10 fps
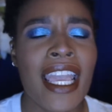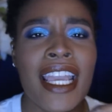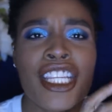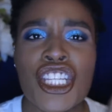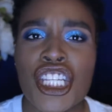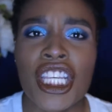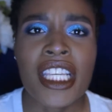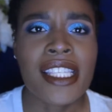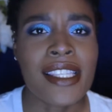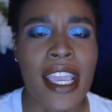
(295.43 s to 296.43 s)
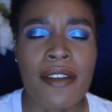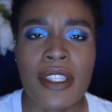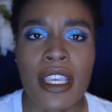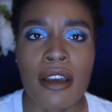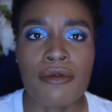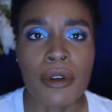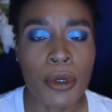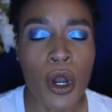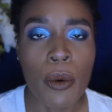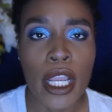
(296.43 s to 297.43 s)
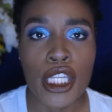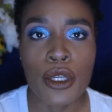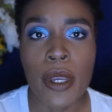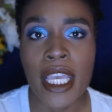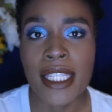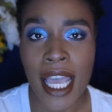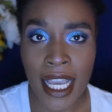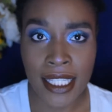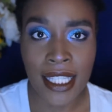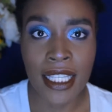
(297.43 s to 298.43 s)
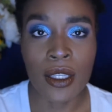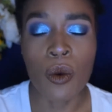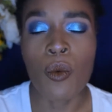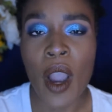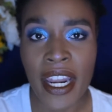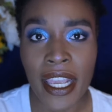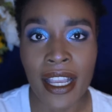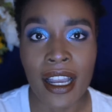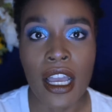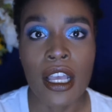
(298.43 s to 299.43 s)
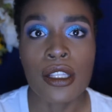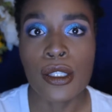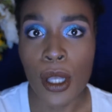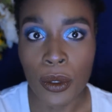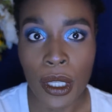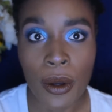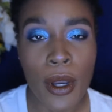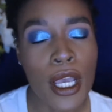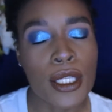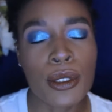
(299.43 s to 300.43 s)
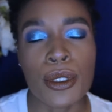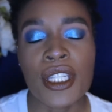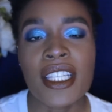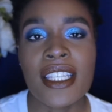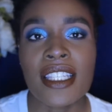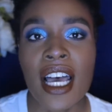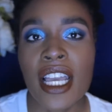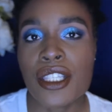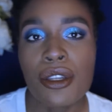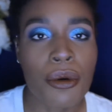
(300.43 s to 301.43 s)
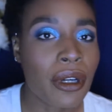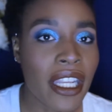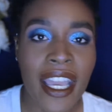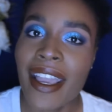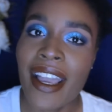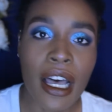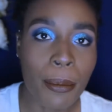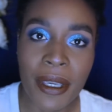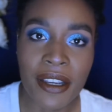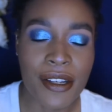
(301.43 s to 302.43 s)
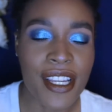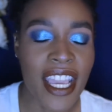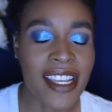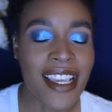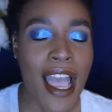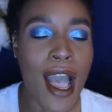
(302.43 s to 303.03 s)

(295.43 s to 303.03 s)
she saves him from going to his ex's wedding solo. So she decides, you know what, hey, I'll be your date.